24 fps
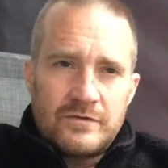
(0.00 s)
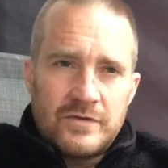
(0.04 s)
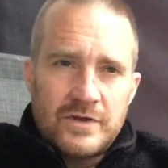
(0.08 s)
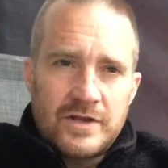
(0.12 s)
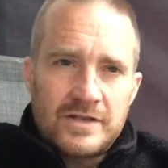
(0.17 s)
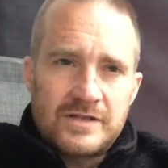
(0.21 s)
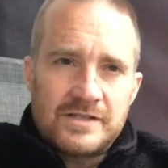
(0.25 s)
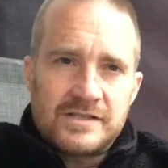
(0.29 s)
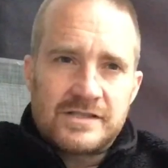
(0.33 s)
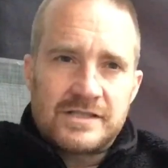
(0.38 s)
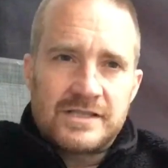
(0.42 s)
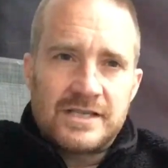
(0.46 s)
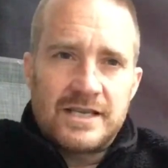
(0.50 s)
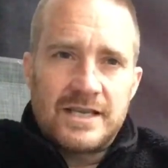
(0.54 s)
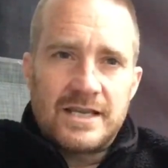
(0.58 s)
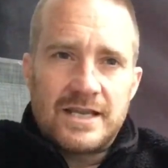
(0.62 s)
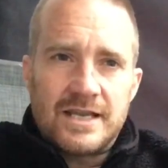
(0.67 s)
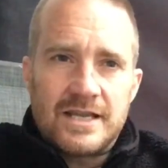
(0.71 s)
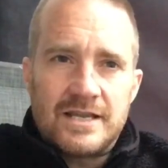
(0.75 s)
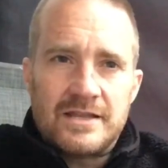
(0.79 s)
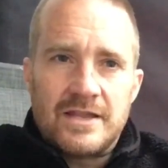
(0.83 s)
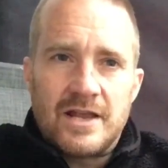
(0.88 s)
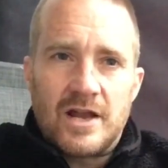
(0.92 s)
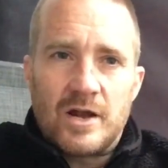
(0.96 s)
you can see
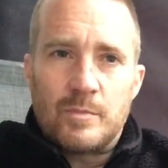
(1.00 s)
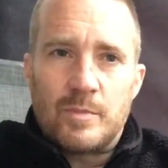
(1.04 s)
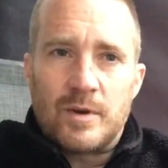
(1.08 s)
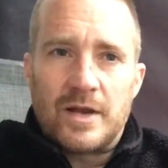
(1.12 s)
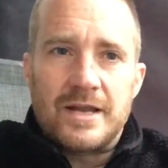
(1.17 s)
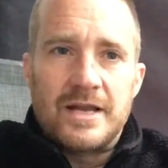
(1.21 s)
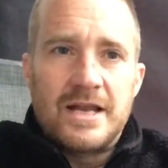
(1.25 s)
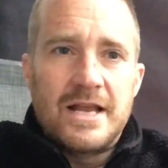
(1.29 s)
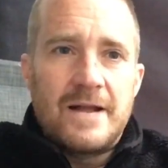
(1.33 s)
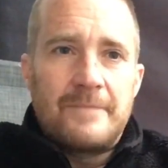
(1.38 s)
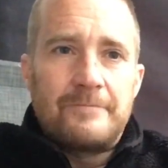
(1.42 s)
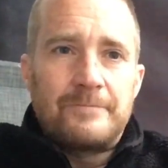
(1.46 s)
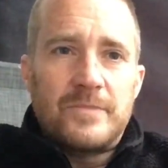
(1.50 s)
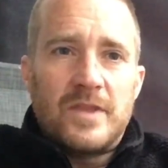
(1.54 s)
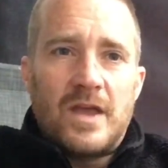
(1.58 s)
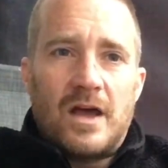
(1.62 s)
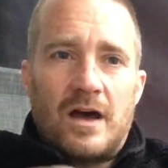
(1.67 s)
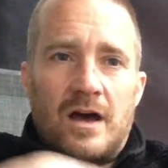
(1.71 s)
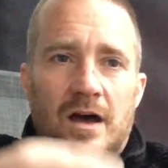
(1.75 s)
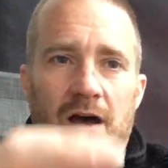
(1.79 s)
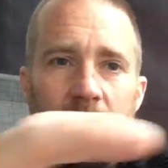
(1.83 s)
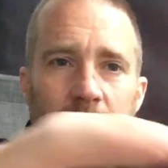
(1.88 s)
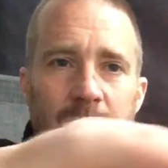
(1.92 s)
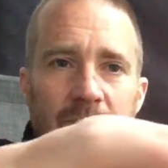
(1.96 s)
in there, but
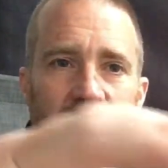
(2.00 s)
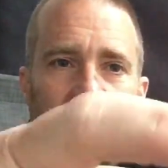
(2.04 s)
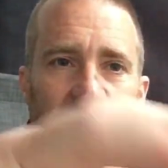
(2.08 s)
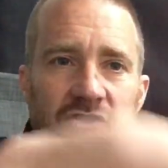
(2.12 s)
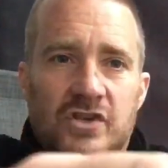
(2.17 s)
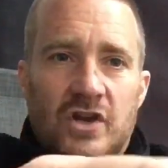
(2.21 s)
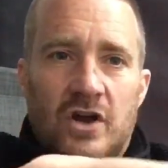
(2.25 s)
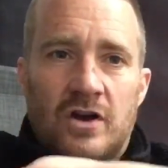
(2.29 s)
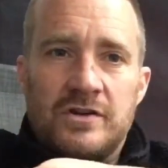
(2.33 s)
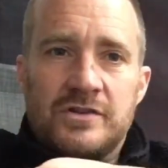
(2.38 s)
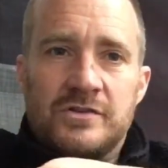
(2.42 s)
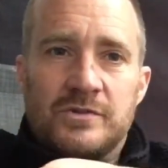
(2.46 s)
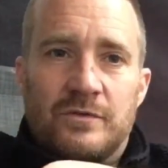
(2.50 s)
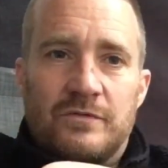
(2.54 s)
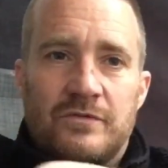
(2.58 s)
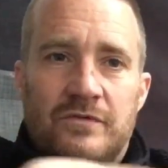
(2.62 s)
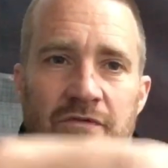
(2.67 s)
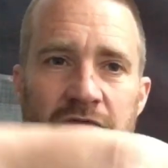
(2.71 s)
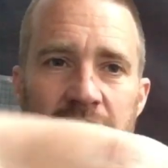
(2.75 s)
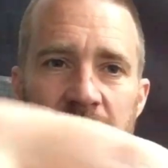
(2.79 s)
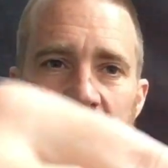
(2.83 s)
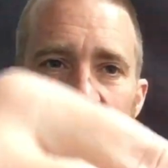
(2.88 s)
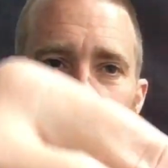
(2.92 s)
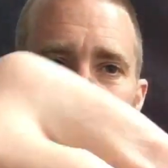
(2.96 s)
um, the chunks are
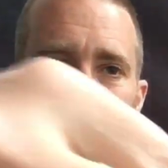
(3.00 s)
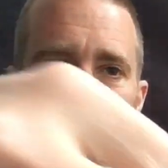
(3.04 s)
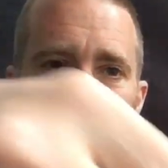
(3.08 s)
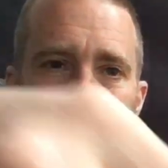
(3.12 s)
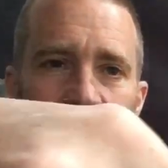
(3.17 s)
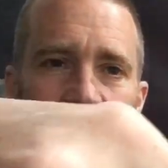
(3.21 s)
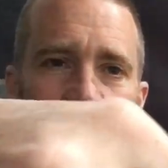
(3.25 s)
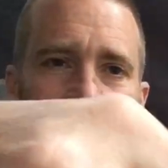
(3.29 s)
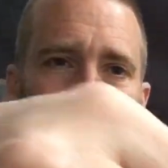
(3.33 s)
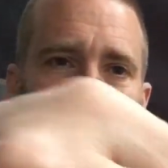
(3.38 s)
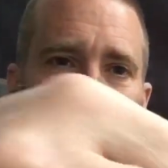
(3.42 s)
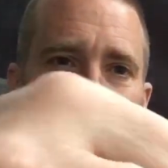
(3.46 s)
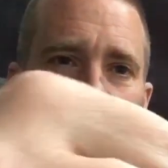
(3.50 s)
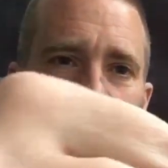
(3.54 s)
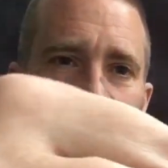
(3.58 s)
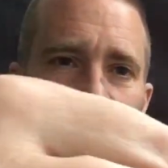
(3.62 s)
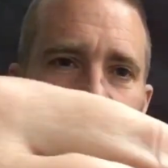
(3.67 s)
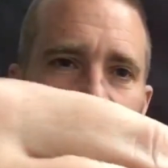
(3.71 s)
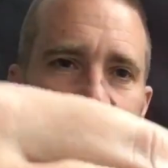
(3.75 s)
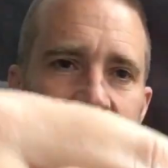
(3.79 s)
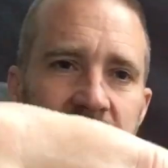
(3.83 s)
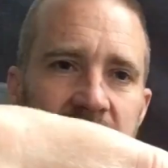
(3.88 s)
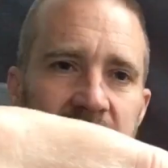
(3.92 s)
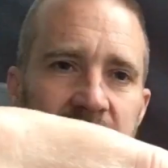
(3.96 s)
fairly big.
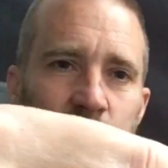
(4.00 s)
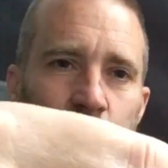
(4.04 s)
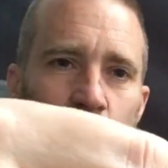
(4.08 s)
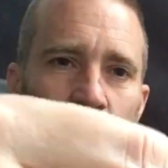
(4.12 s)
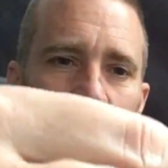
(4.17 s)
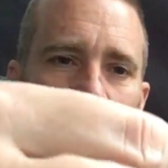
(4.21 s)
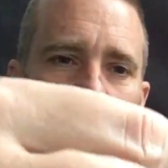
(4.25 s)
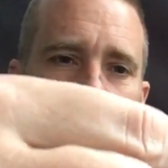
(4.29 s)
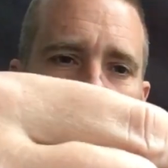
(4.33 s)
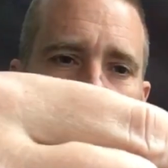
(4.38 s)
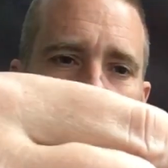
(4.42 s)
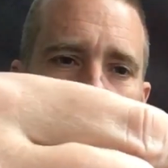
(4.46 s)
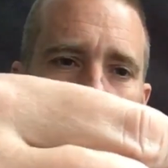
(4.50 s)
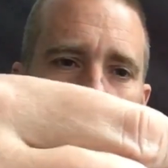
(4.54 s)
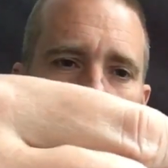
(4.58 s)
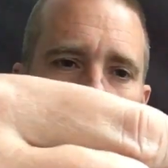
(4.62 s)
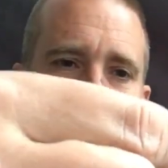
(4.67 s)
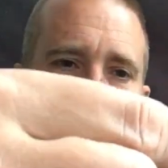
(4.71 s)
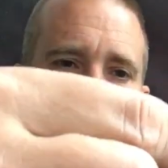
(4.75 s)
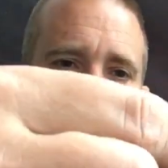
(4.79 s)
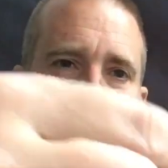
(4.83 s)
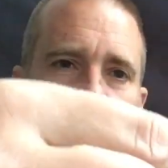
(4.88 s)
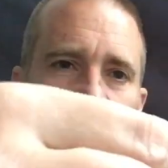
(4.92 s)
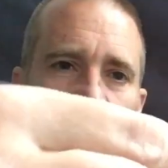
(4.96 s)
This is one of the more
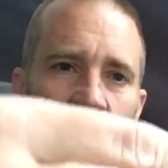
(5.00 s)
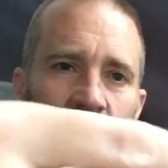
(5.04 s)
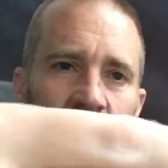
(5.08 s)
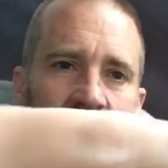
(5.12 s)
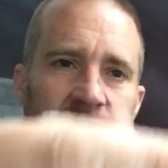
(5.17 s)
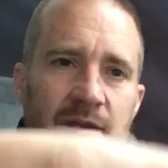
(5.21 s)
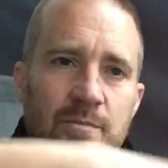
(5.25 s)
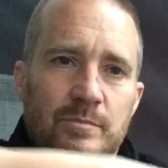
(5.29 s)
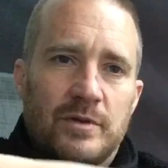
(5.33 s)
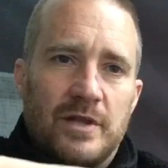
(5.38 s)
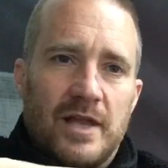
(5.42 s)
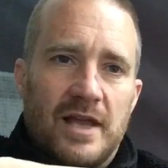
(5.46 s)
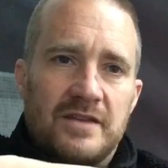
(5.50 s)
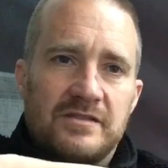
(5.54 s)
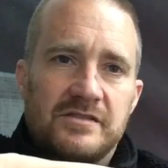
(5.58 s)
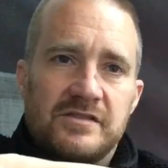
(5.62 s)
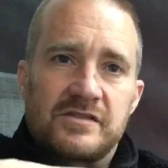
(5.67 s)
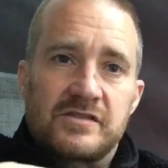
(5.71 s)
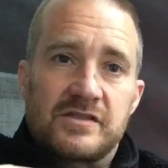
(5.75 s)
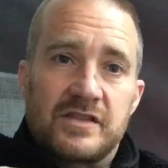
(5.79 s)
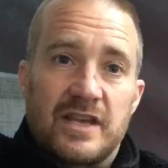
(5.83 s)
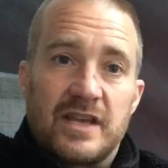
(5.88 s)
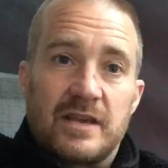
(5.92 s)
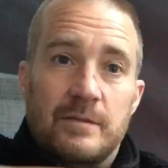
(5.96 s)
chunky
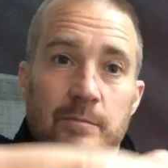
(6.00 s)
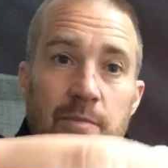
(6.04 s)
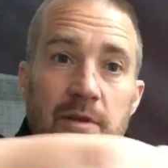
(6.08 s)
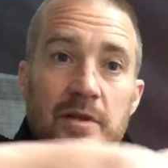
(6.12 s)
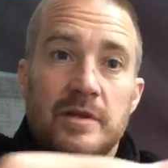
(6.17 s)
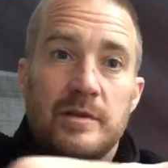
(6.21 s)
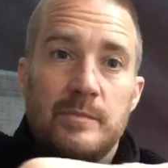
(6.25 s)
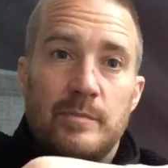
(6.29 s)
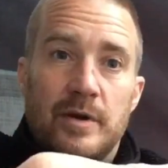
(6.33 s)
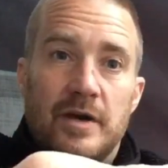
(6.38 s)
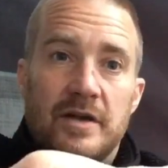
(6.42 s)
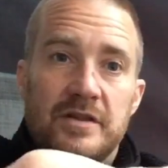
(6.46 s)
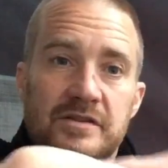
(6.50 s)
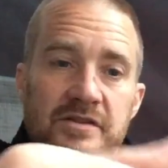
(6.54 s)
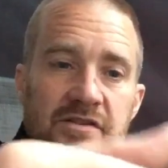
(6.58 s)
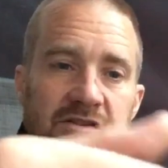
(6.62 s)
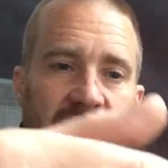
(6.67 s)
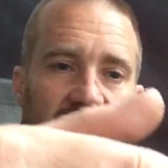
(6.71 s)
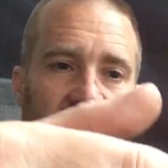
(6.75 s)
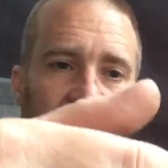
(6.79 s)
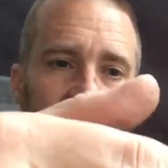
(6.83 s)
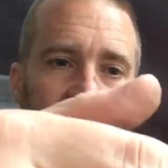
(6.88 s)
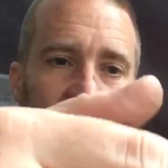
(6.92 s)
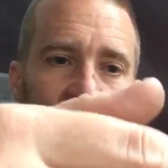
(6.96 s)
blends, like Billy Budd,
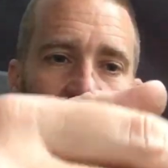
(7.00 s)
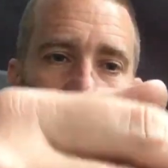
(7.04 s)
say,